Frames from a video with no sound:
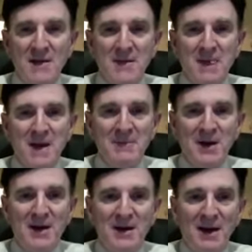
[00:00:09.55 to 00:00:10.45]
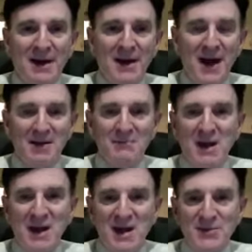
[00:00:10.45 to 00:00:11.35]
but I had my
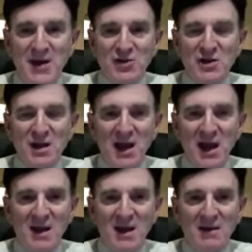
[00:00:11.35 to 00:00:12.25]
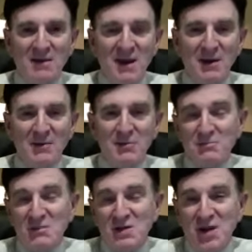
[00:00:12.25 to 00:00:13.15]
last patient today came up
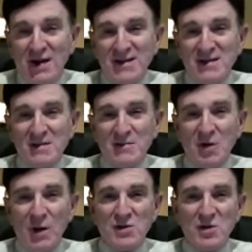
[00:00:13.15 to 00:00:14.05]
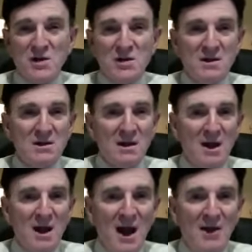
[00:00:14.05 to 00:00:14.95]
and started asking some questions, and
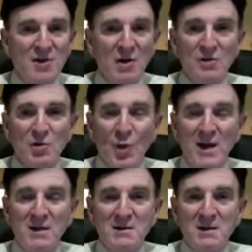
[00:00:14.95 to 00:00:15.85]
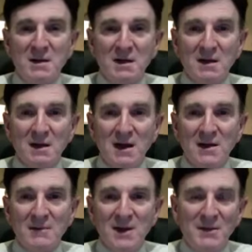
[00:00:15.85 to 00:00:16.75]
I was going to wait until
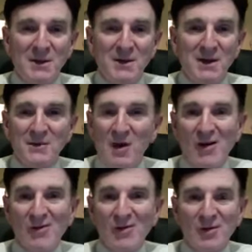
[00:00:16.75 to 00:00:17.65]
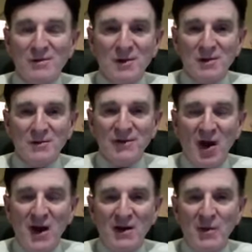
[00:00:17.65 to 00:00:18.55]
maybe tomorrow or
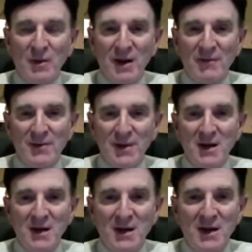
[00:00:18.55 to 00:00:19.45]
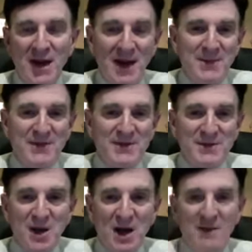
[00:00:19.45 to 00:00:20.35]
Friday or whatever, but I happened to have some
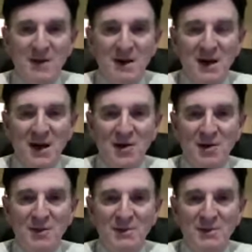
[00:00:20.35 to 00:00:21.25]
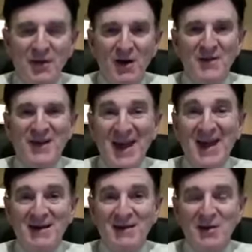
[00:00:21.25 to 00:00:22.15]
time, and I got home, and before I
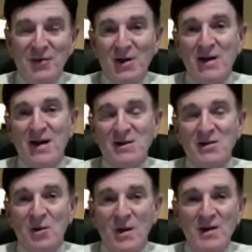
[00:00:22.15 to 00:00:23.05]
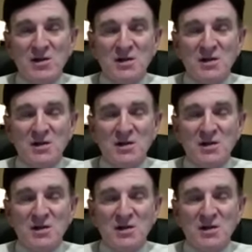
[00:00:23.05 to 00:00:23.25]
forget, I thought I'd answer the questions.